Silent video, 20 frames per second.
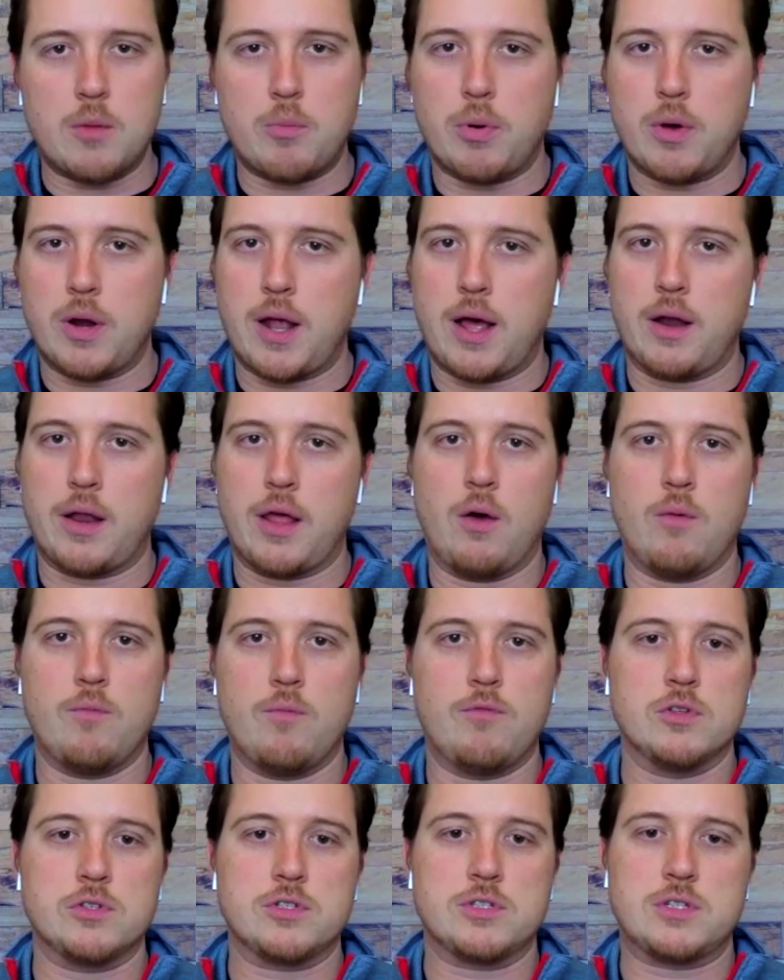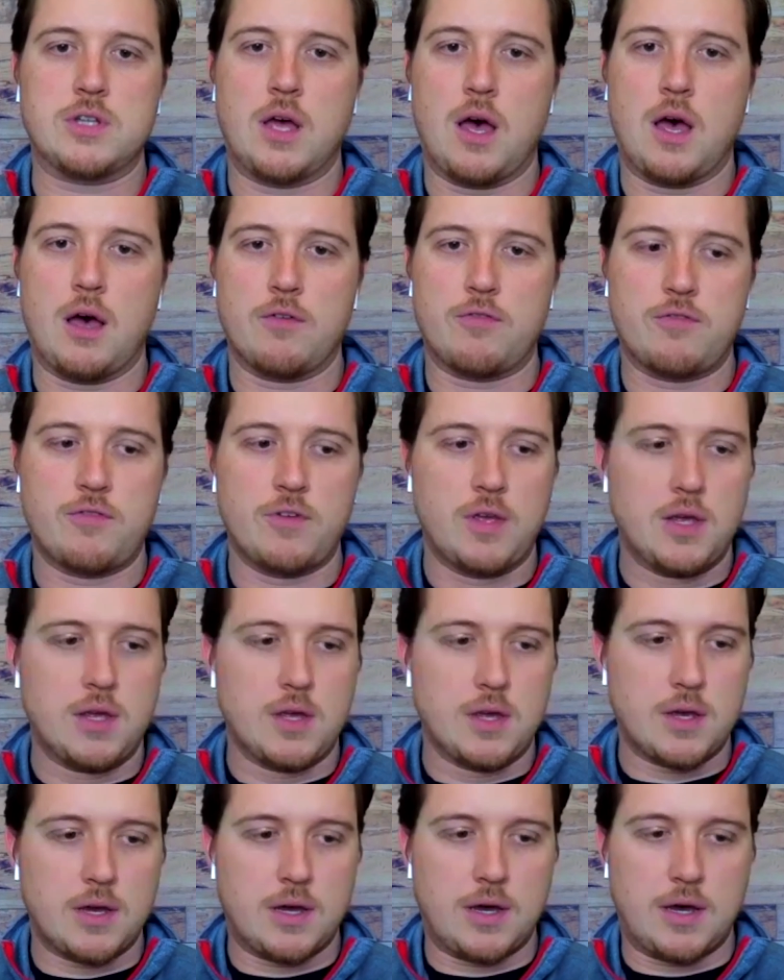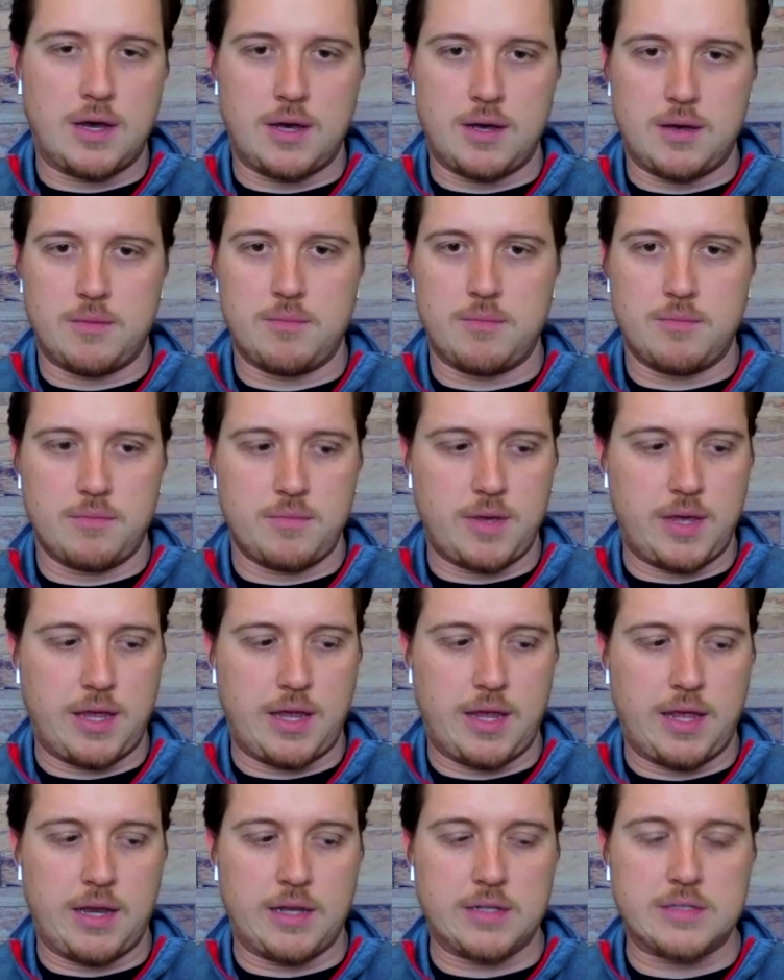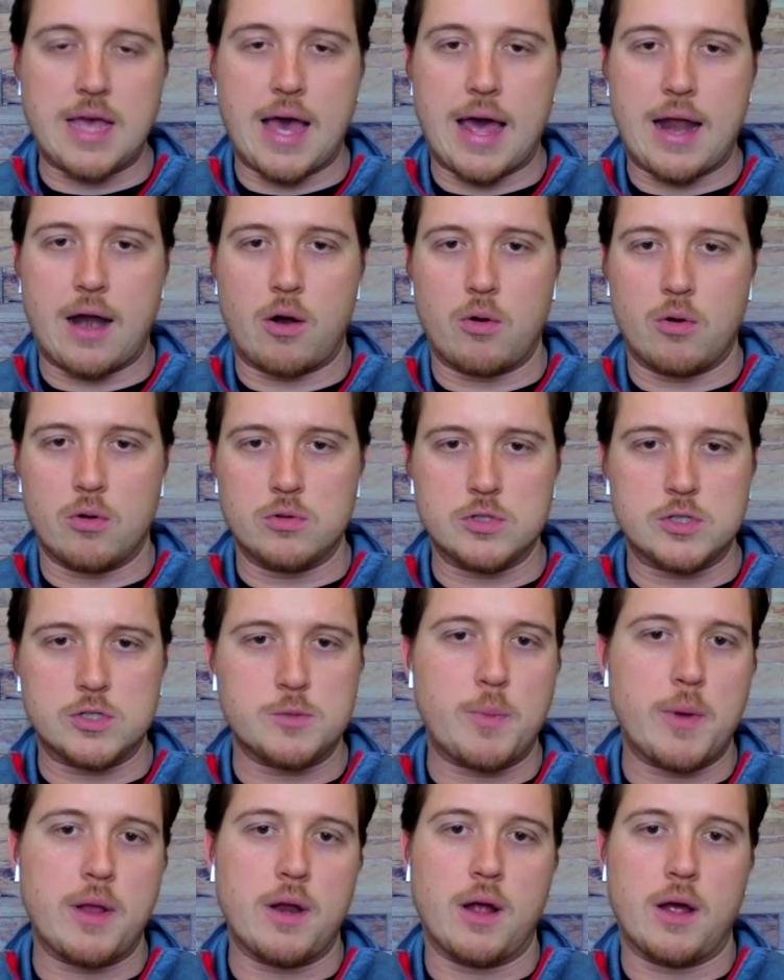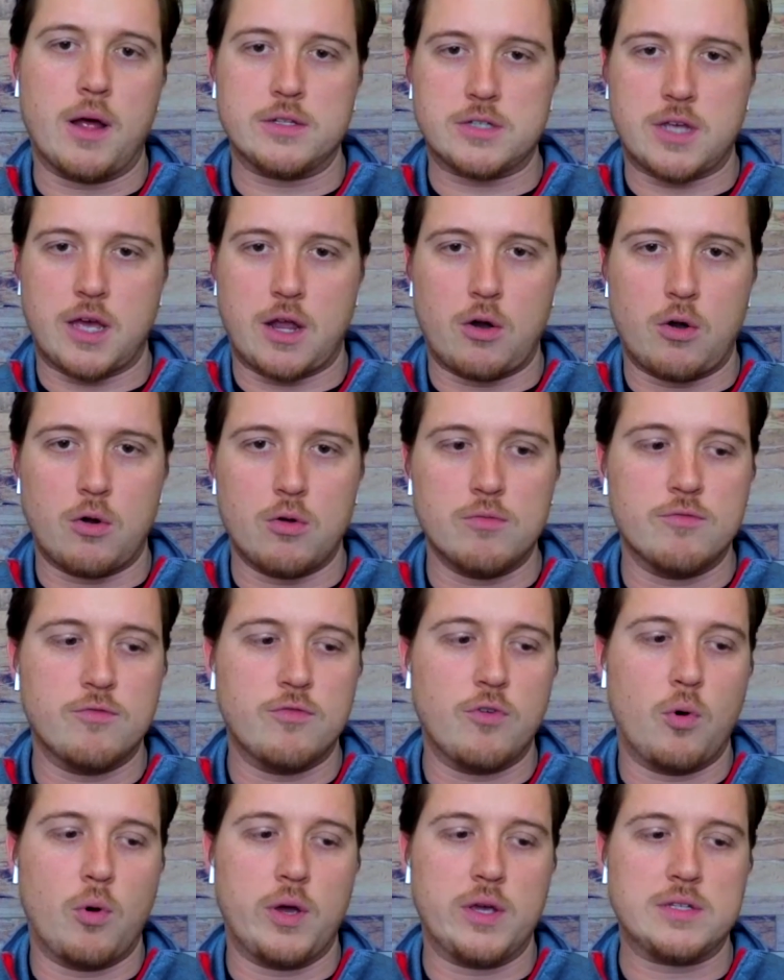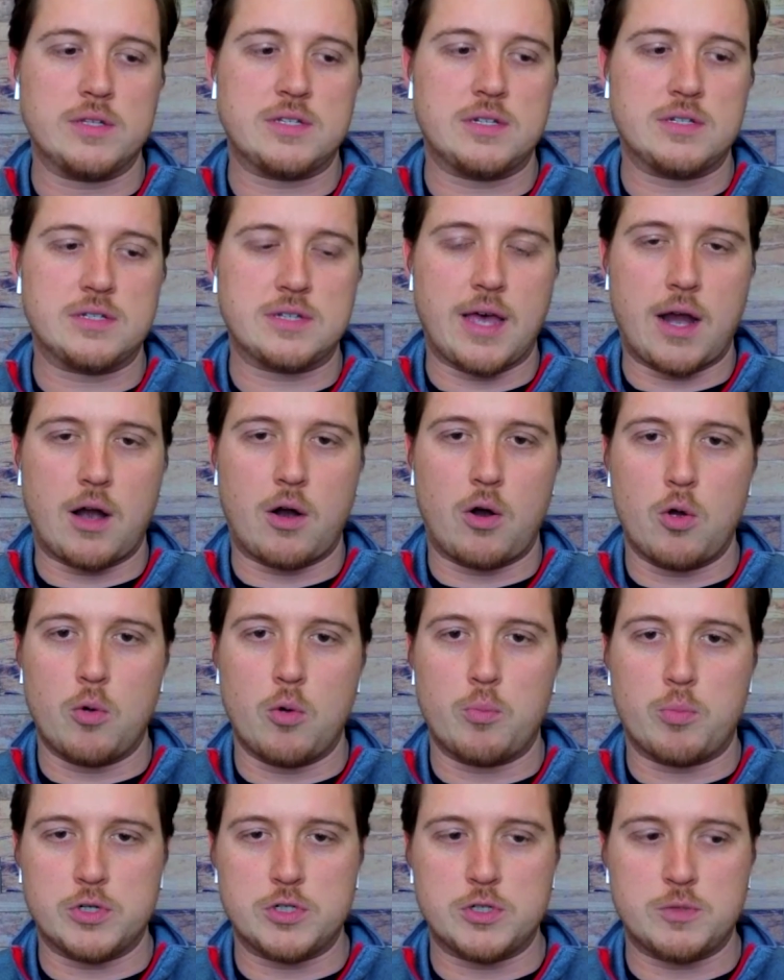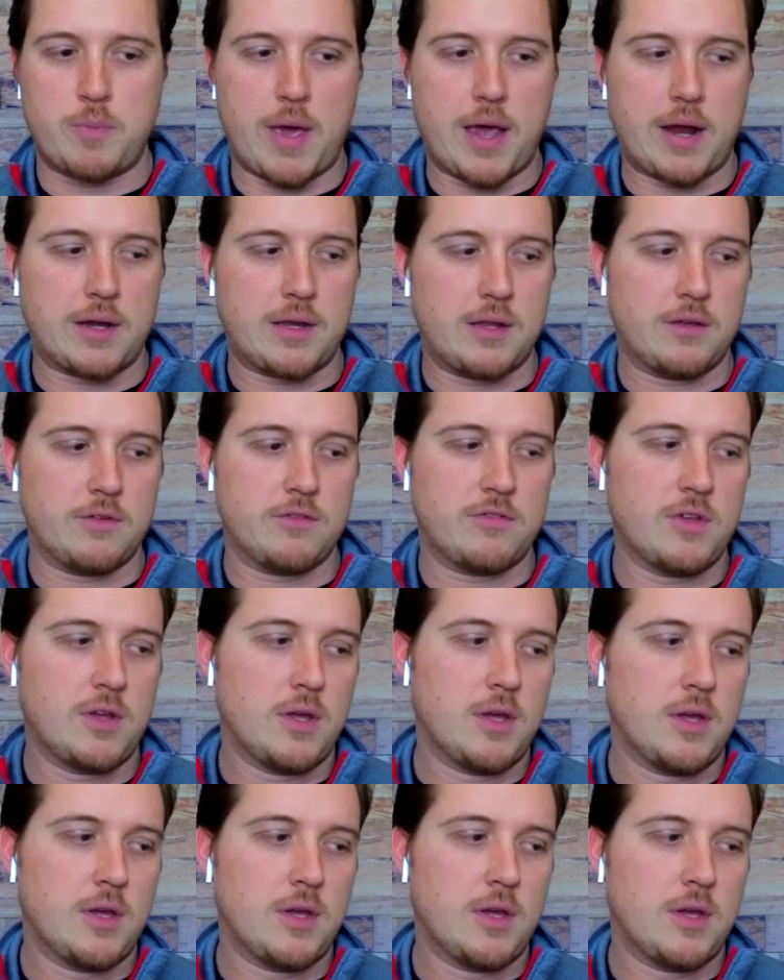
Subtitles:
put out helpful stuff, and it's got our own spin on it, it's got our own voice, and it's got our own perspective.